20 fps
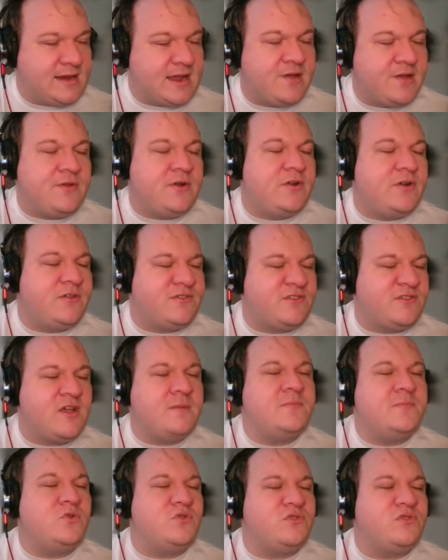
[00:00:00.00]
Now there are
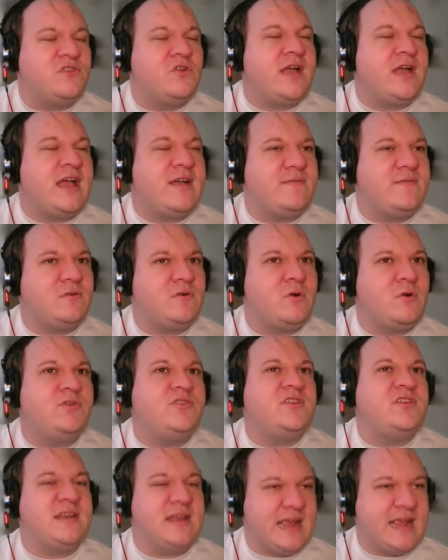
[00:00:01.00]
some who still have
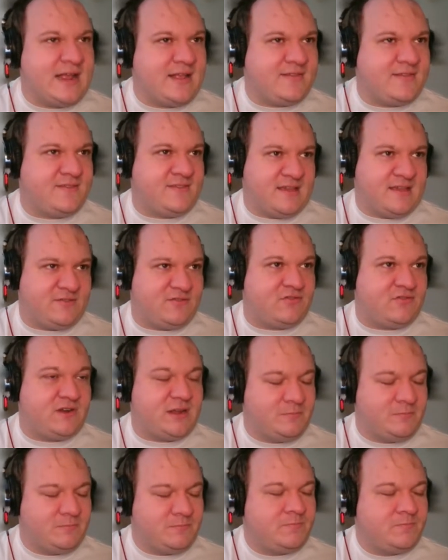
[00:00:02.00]
Croatan
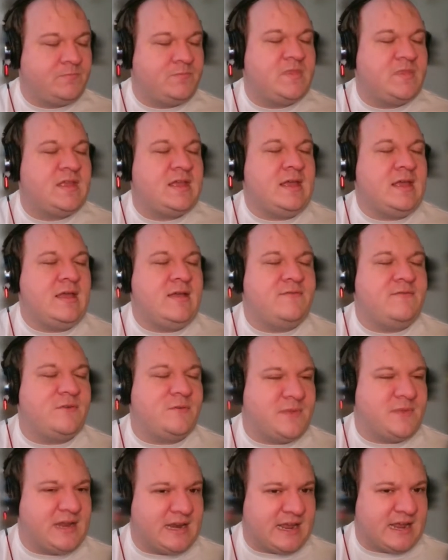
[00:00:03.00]
ancestry
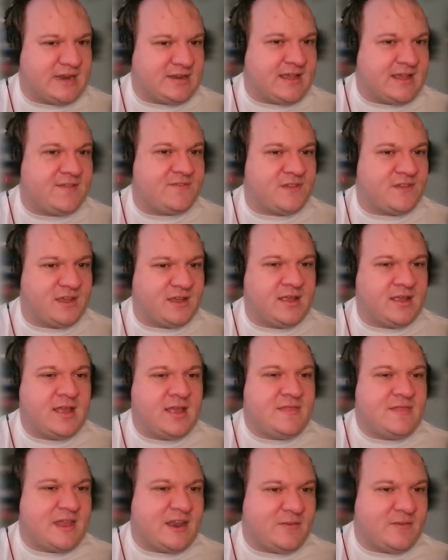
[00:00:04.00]
from DNA testing
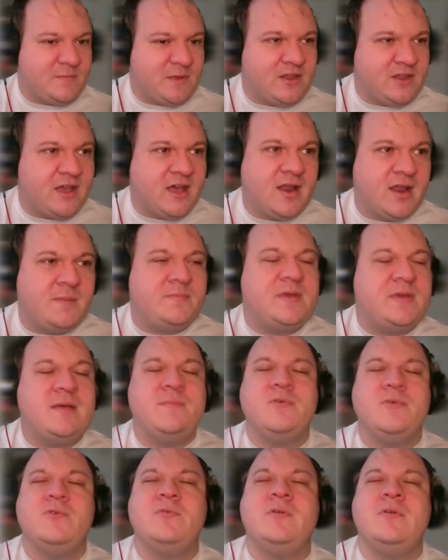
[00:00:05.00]
that have been done on
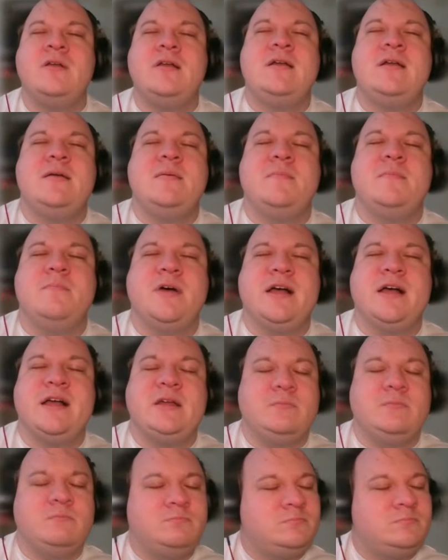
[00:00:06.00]
people,
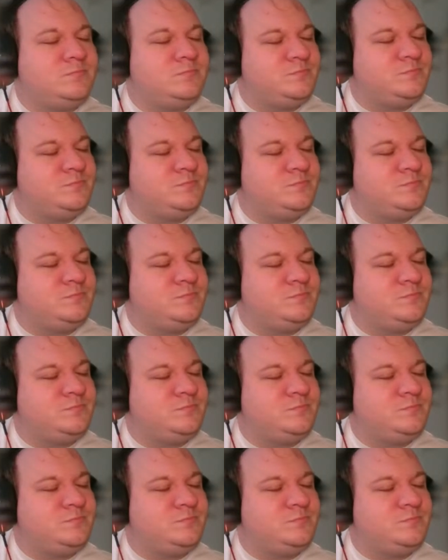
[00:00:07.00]
but